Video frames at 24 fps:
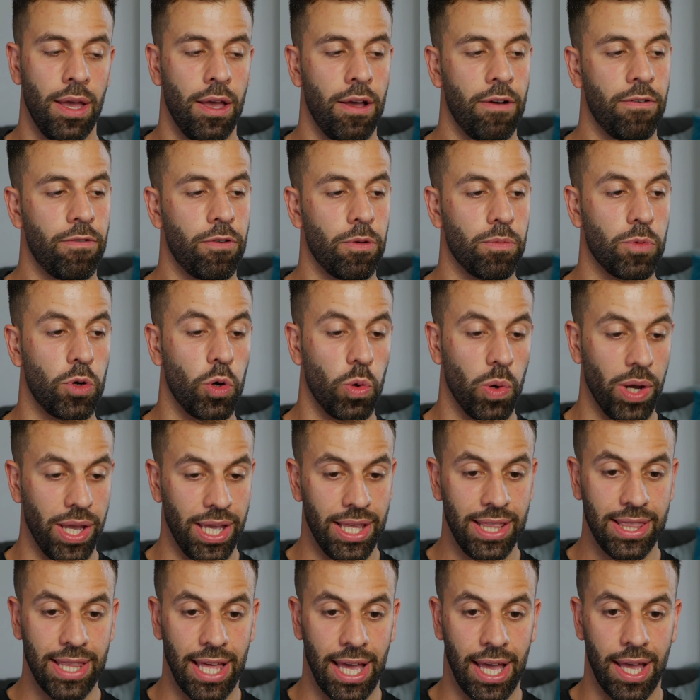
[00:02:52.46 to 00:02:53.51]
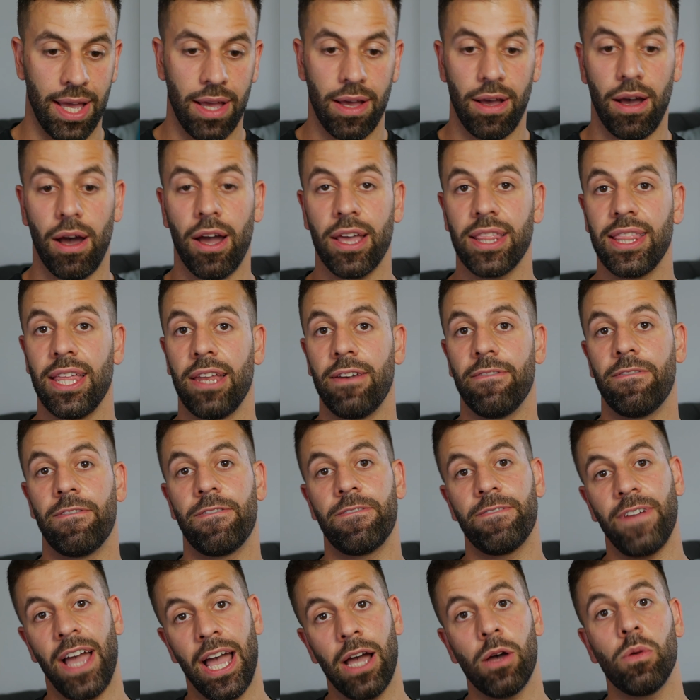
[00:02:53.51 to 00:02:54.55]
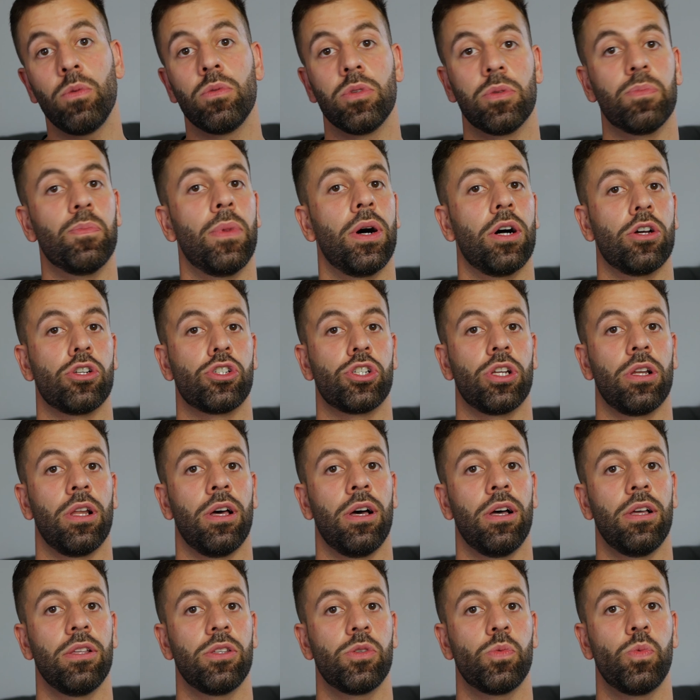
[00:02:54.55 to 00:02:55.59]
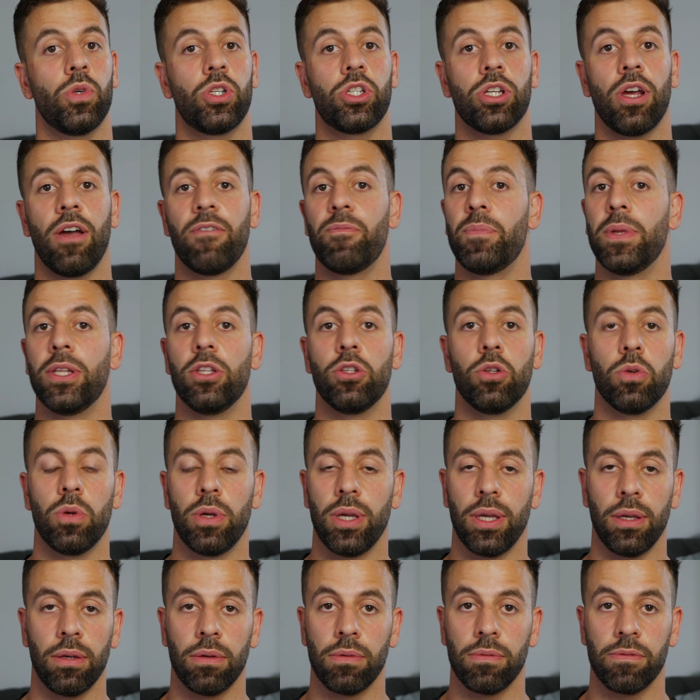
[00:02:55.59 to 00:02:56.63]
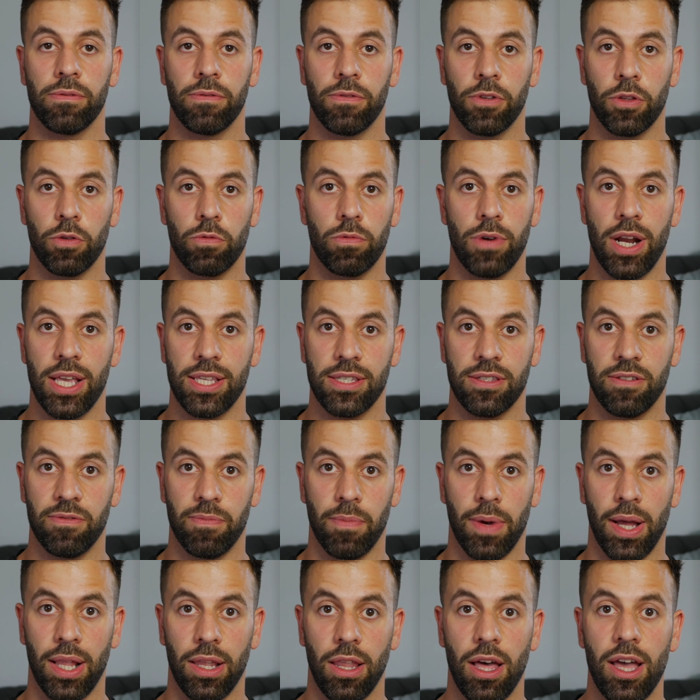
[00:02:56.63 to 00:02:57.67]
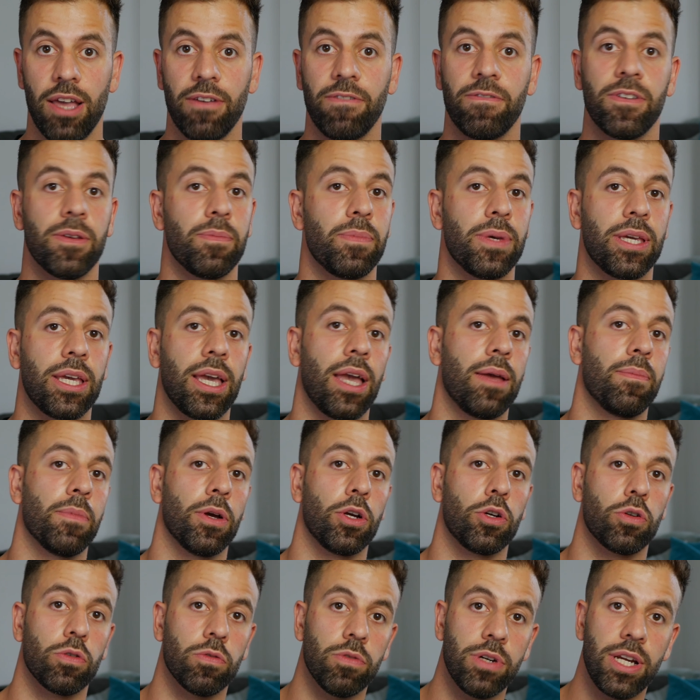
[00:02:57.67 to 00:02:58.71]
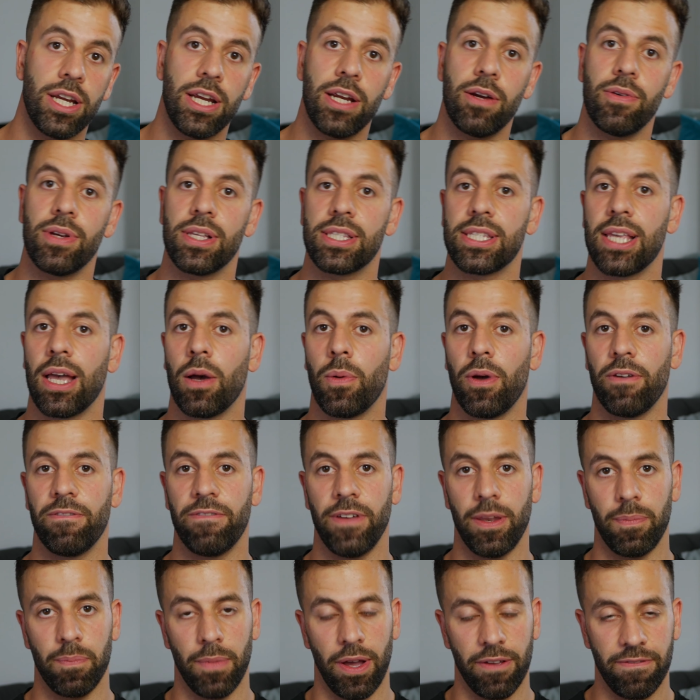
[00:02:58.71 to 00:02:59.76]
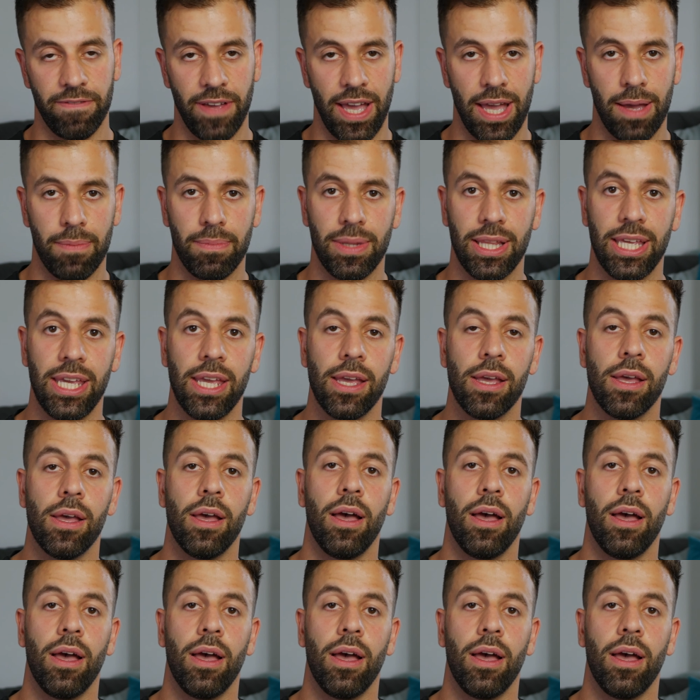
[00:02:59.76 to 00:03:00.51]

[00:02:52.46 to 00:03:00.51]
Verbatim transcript: From quitting that, I then found martial arts, which I've been doing for the rest of my life. It became a career. It's how I fed my family.